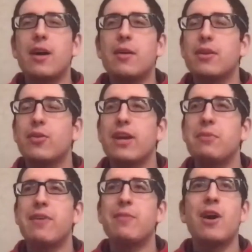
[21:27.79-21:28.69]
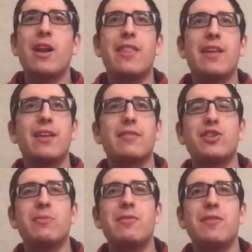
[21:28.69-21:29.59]
Correct me if I'm wrong. I think
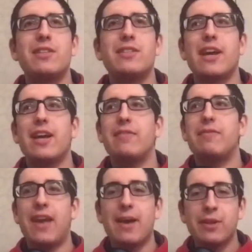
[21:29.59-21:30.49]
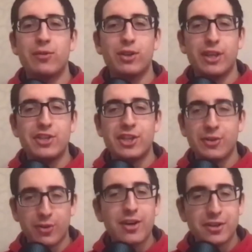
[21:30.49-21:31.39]
Jimmy V said family, religion,
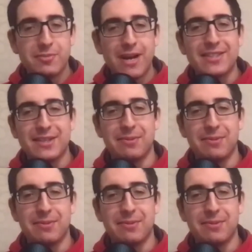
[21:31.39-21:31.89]
and Rutgers basketball.